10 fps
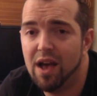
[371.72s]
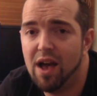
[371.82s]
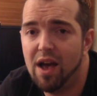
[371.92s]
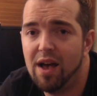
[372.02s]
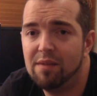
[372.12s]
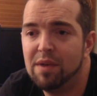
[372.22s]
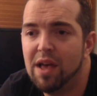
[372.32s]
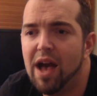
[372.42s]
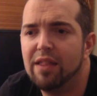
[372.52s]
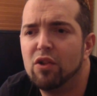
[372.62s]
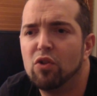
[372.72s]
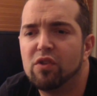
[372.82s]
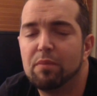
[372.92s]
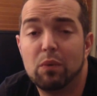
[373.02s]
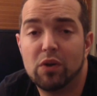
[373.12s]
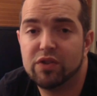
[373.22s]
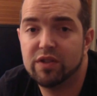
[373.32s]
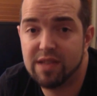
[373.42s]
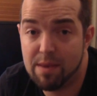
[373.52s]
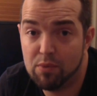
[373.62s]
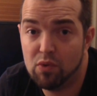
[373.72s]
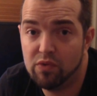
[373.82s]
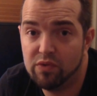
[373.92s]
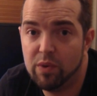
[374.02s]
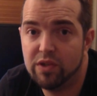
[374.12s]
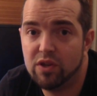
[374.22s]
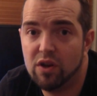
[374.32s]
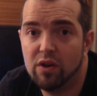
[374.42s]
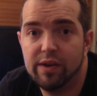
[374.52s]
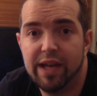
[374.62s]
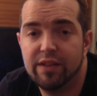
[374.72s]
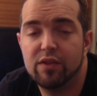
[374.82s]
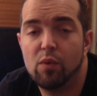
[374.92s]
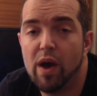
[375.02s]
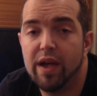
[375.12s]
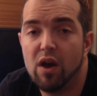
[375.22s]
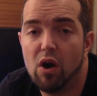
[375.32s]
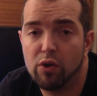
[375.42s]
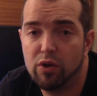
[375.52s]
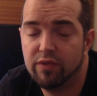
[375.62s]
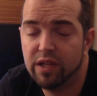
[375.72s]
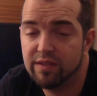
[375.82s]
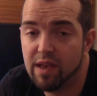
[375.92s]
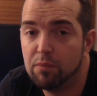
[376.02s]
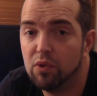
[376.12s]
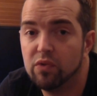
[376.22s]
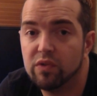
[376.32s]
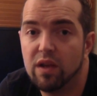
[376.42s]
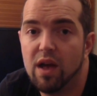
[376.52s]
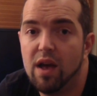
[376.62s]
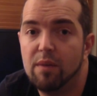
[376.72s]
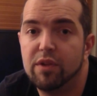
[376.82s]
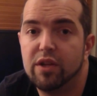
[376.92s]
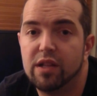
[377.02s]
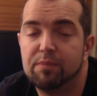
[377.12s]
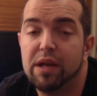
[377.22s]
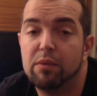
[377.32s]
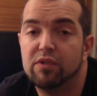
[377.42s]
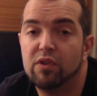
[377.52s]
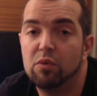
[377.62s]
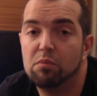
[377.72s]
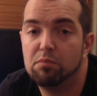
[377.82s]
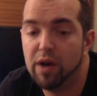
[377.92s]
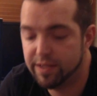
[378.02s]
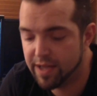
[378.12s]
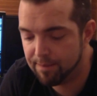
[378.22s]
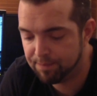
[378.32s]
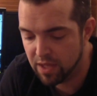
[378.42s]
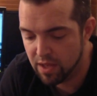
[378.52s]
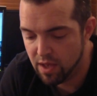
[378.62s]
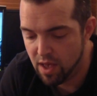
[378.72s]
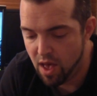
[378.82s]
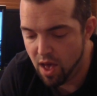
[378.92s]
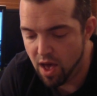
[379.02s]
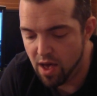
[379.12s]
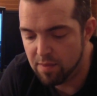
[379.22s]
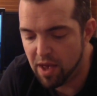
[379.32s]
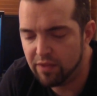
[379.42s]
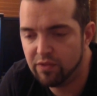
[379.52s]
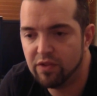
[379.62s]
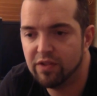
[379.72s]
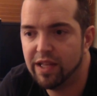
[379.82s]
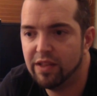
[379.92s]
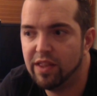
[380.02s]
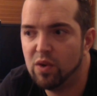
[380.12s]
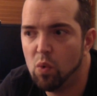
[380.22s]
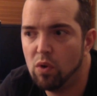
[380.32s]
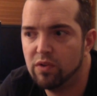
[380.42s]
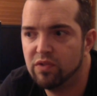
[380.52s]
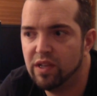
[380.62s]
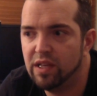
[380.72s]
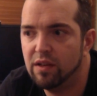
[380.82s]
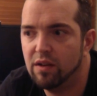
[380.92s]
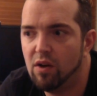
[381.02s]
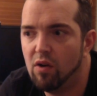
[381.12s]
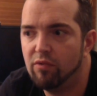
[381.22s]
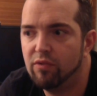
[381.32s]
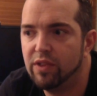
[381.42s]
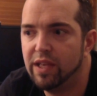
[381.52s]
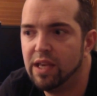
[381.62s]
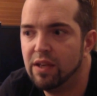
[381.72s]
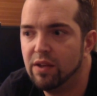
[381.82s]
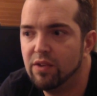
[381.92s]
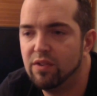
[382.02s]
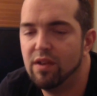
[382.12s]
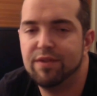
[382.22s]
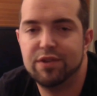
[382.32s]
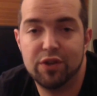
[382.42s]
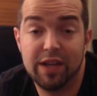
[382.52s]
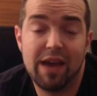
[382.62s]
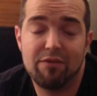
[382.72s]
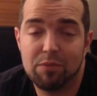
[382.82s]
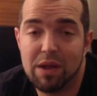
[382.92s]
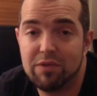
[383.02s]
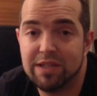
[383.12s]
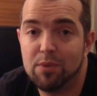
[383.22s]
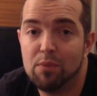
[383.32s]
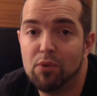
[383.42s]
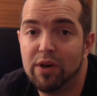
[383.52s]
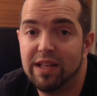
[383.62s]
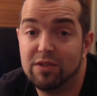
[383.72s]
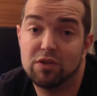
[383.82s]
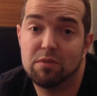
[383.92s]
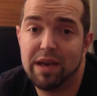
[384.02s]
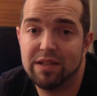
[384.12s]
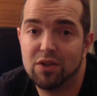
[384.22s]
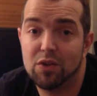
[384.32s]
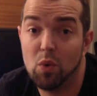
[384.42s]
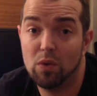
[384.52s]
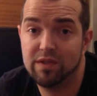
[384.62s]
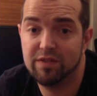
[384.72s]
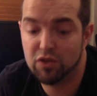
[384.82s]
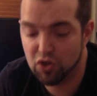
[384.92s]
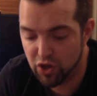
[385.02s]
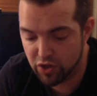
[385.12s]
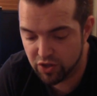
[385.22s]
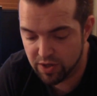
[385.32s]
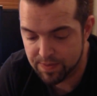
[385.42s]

And there'll also be wilderness temples, which are hidden away Arcuvian temples that you'll be able to bind out. And the quality of the service you can get from that respawn point is also based on the quality of the church.